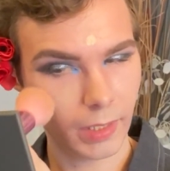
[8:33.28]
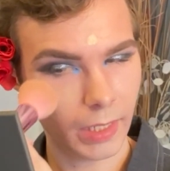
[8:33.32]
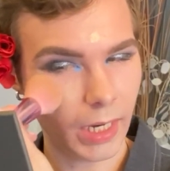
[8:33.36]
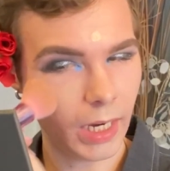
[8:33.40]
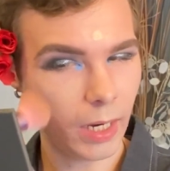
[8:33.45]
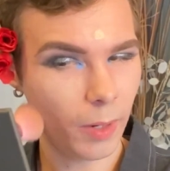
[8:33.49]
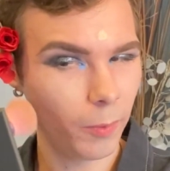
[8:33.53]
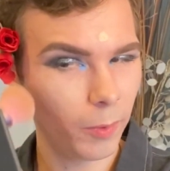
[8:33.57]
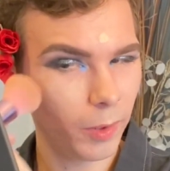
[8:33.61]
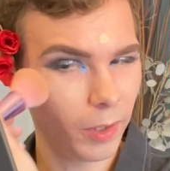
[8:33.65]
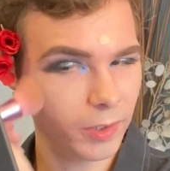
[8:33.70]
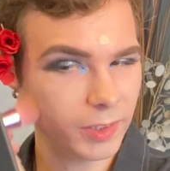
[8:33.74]

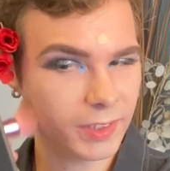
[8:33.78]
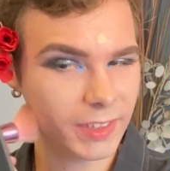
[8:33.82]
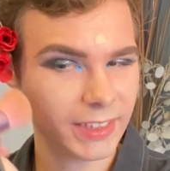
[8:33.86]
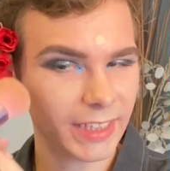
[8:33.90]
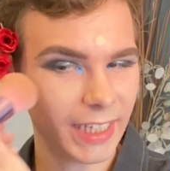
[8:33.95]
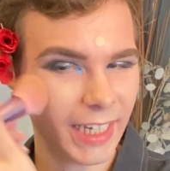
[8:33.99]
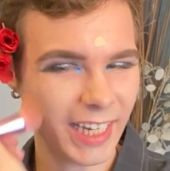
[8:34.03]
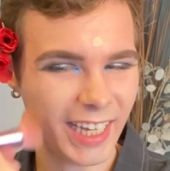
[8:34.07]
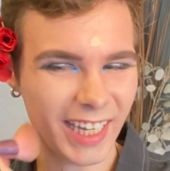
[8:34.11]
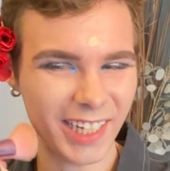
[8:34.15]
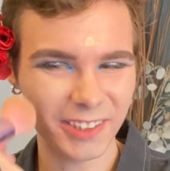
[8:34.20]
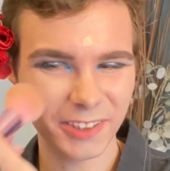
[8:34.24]
I will
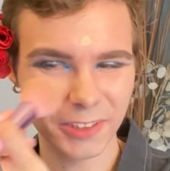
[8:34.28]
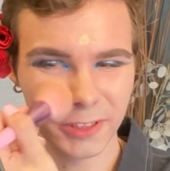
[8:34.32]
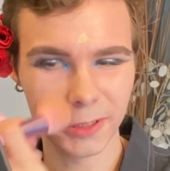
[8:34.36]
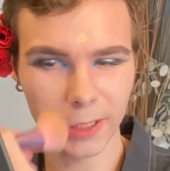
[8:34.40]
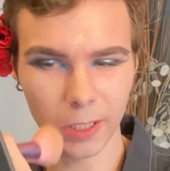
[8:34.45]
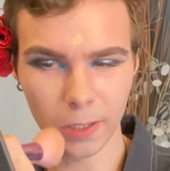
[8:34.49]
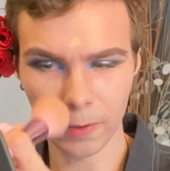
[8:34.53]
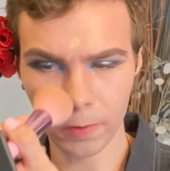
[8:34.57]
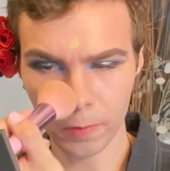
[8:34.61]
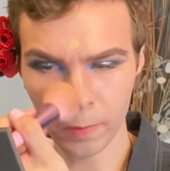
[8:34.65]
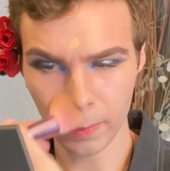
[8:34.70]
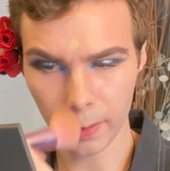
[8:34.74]
say I
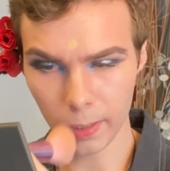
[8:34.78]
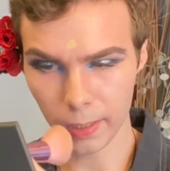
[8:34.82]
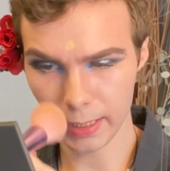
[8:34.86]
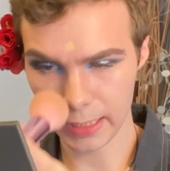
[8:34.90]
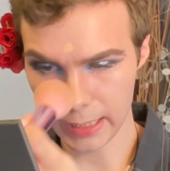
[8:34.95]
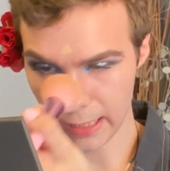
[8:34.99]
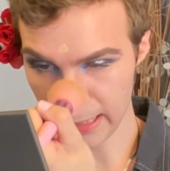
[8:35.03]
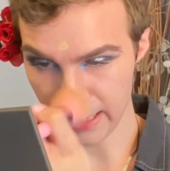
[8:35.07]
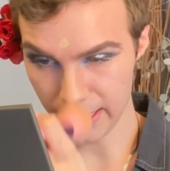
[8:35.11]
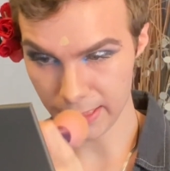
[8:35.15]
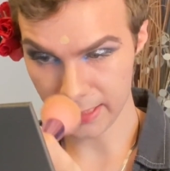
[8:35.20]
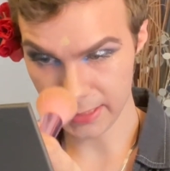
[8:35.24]
don't
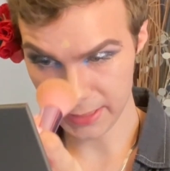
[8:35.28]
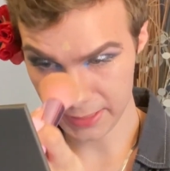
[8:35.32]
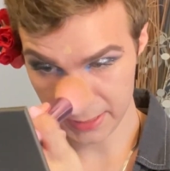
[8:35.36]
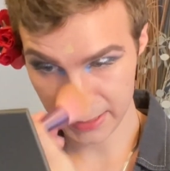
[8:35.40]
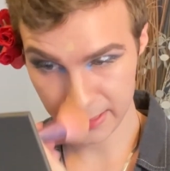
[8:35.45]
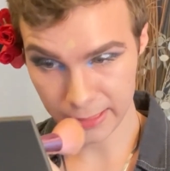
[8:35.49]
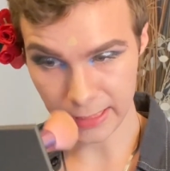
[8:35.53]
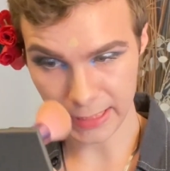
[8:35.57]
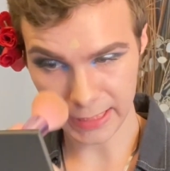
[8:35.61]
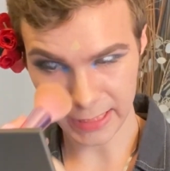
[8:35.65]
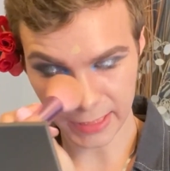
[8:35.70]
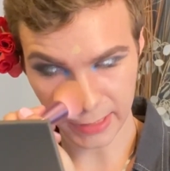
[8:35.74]
like the
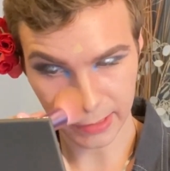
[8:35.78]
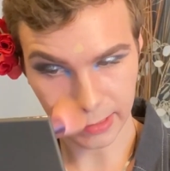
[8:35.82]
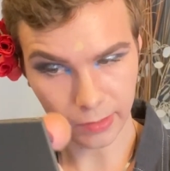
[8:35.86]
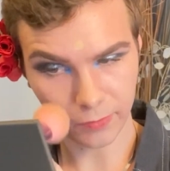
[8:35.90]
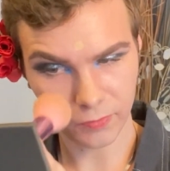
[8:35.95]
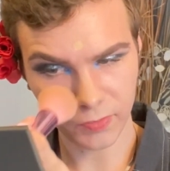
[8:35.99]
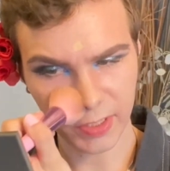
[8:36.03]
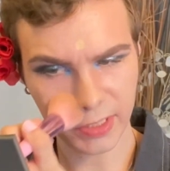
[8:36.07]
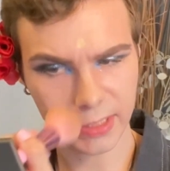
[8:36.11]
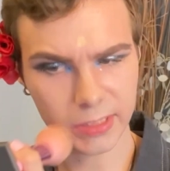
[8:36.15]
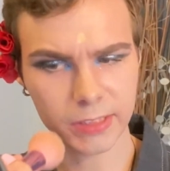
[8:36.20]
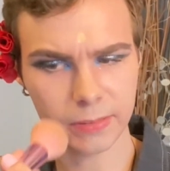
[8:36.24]
scent
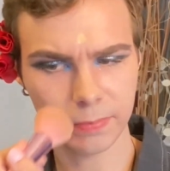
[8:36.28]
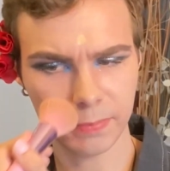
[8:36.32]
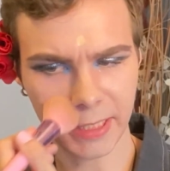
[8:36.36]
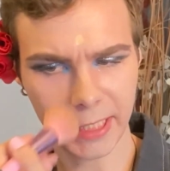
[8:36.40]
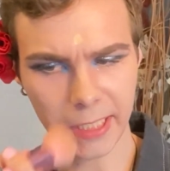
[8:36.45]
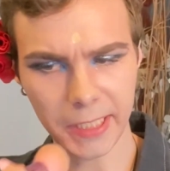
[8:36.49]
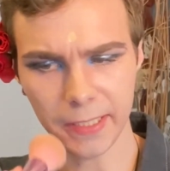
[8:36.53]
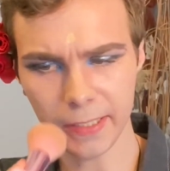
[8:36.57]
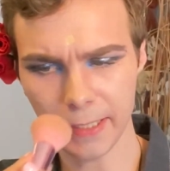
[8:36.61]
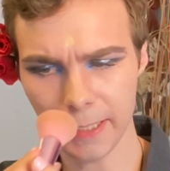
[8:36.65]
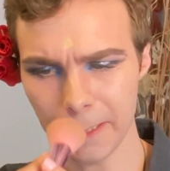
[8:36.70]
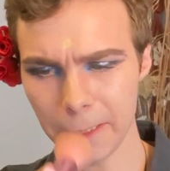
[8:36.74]
of this
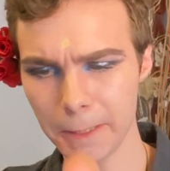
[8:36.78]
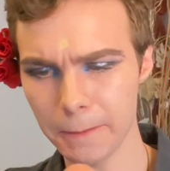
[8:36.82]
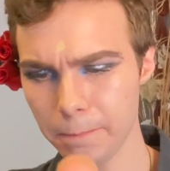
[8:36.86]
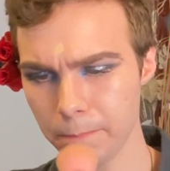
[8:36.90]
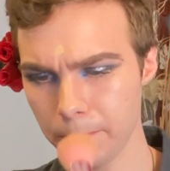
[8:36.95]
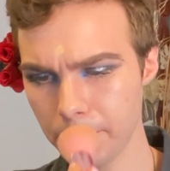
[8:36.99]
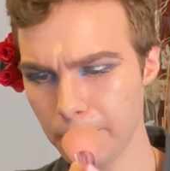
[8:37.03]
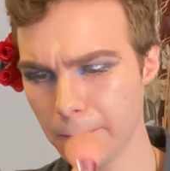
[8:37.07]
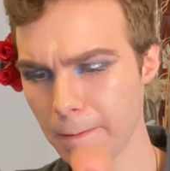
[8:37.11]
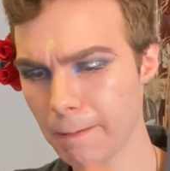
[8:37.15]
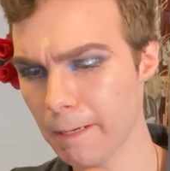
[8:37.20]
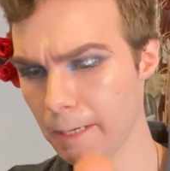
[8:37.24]
makeup.